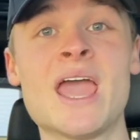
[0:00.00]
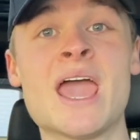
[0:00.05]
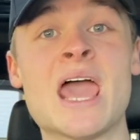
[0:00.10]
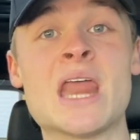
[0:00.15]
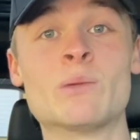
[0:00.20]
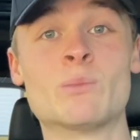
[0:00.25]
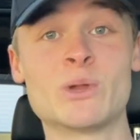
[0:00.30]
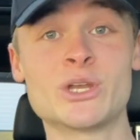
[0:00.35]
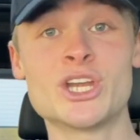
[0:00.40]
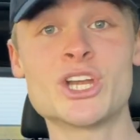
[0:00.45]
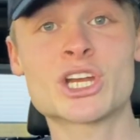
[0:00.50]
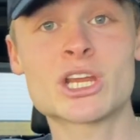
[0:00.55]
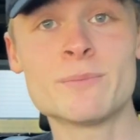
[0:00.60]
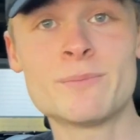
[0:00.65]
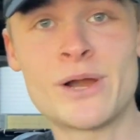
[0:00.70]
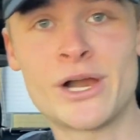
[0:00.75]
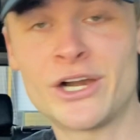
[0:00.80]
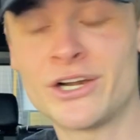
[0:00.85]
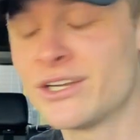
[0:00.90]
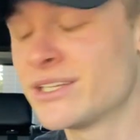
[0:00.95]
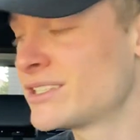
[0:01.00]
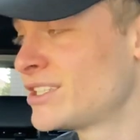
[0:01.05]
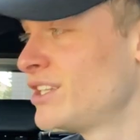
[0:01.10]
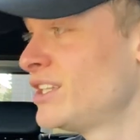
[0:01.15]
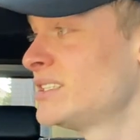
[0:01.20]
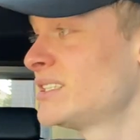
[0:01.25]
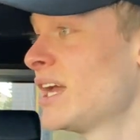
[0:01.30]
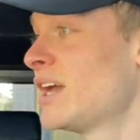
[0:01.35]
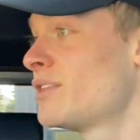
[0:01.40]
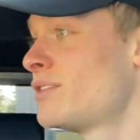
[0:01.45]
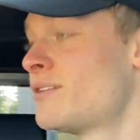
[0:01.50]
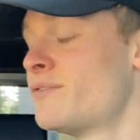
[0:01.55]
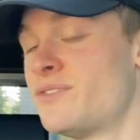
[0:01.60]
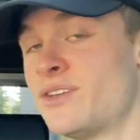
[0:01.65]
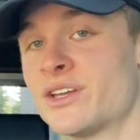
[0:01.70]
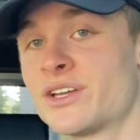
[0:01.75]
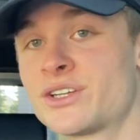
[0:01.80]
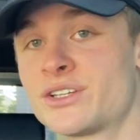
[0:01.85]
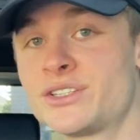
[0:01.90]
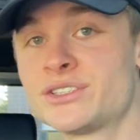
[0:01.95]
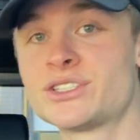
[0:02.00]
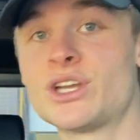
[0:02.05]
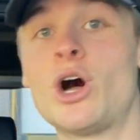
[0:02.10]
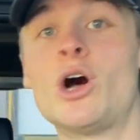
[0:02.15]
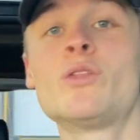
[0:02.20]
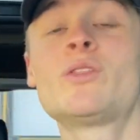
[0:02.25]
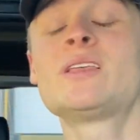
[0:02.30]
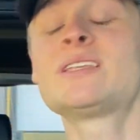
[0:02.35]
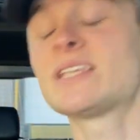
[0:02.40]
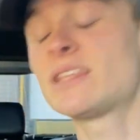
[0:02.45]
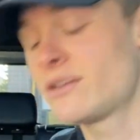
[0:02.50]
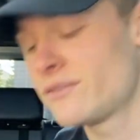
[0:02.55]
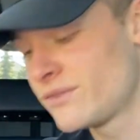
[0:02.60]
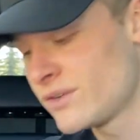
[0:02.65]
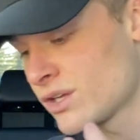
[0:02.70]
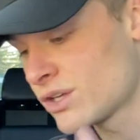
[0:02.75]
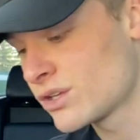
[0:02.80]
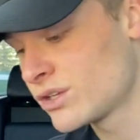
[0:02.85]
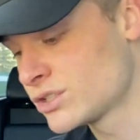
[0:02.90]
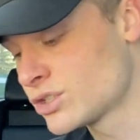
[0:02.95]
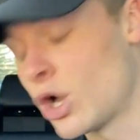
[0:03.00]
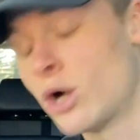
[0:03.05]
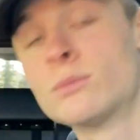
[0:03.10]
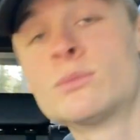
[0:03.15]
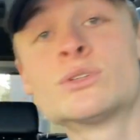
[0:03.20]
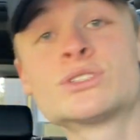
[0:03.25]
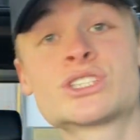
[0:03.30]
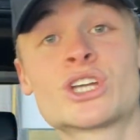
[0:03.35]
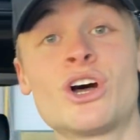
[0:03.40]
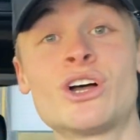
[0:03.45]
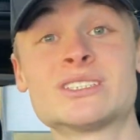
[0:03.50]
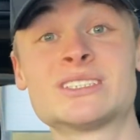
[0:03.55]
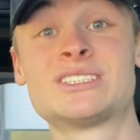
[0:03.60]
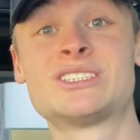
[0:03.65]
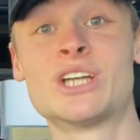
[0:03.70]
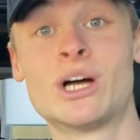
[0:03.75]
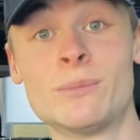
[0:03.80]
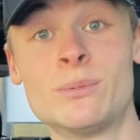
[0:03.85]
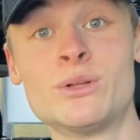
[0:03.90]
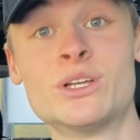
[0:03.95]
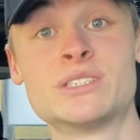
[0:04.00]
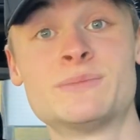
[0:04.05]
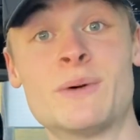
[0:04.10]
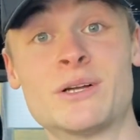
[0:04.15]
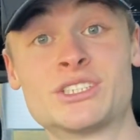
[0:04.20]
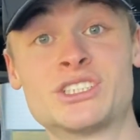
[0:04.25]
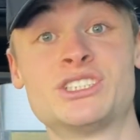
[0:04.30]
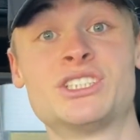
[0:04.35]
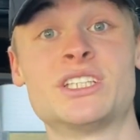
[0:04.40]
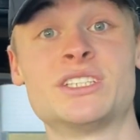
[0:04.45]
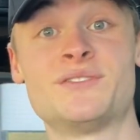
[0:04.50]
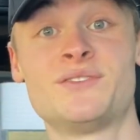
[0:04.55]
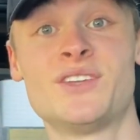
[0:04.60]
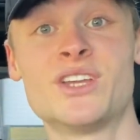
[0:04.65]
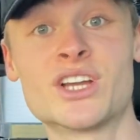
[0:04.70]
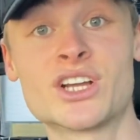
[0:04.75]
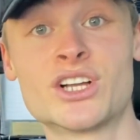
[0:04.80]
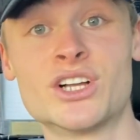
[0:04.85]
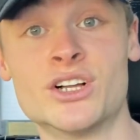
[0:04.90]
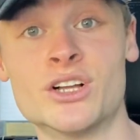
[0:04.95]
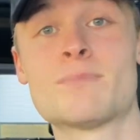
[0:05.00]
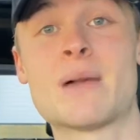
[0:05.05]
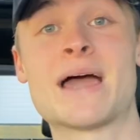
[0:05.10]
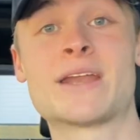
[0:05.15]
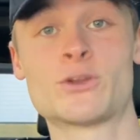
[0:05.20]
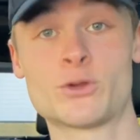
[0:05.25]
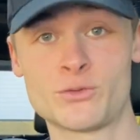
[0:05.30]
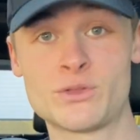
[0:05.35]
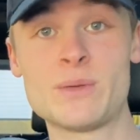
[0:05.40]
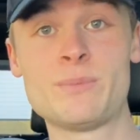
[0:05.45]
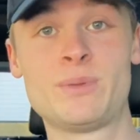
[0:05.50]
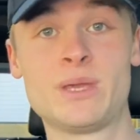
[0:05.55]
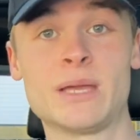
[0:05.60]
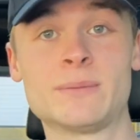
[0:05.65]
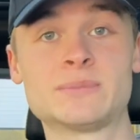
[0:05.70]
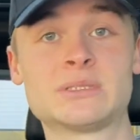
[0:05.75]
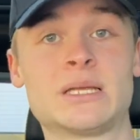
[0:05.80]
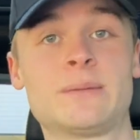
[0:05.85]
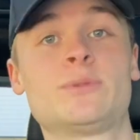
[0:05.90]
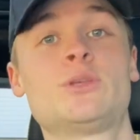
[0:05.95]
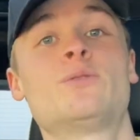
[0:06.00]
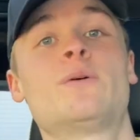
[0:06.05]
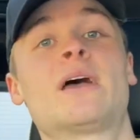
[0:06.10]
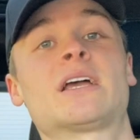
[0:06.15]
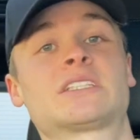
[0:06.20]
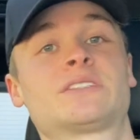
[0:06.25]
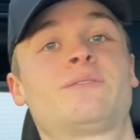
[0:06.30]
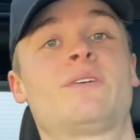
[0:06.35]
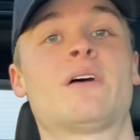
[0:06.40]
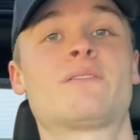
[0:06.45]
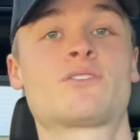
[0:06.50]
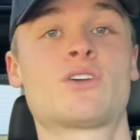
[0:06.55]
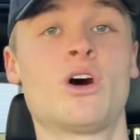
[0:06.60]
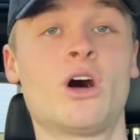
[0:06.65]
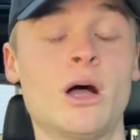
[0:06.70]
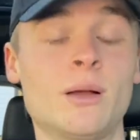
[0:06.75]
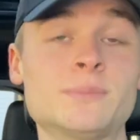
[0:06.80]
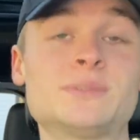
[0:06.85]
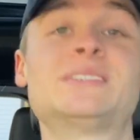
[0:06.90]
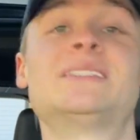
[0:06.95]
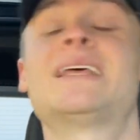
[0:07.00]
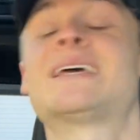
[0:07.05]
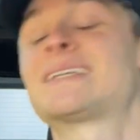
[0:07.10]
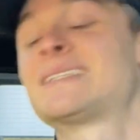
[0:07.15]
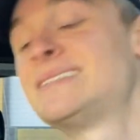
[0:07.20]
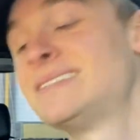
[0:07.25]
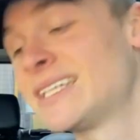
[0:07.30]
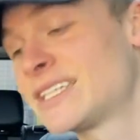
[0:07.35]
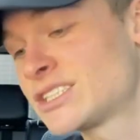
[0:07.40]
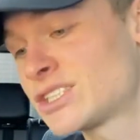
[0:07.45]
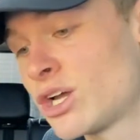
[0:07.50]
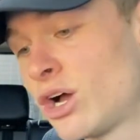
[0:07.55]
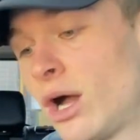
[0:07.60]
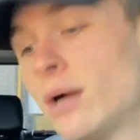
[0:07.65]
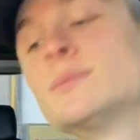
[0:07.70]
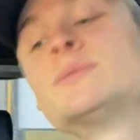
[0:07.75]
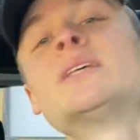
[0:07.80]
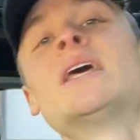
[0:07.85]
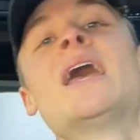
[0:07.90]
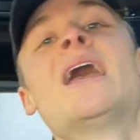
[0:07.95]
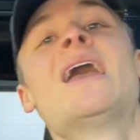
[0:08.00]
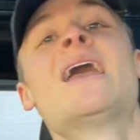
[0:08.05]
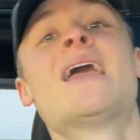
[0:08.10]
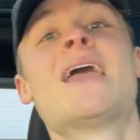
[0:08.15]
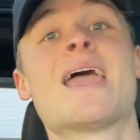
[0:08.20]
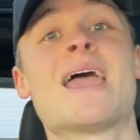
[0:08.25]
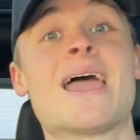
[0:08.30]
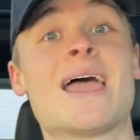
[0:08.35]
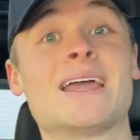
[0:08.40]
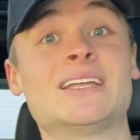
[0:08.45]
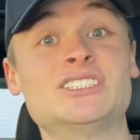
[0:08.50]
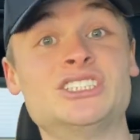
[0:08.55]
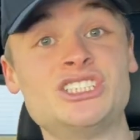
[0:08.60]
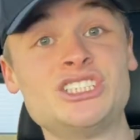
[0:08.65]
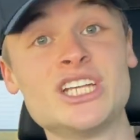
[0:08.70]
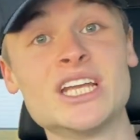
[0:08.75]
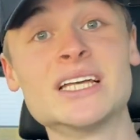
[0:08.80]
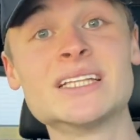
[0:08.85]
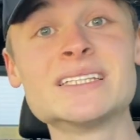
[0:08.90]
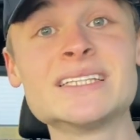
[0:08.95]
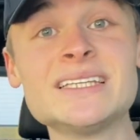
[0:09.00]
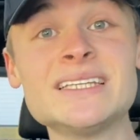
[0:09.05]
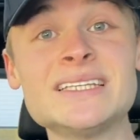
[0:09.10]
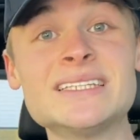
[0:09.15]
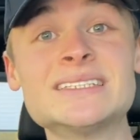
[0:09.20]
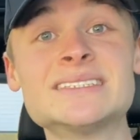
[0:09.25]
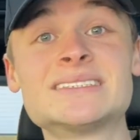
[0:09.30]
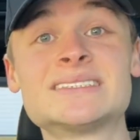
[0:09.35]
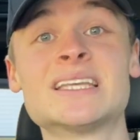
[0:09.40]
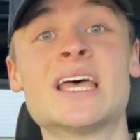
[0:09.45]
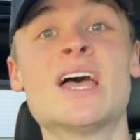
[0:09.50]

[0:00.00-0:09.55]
And when you're comparing it to these other vehicles, all these other vehicles almost cost double as much as this vehicle. I know the BMW X5 comps and X6 comps and GLEs,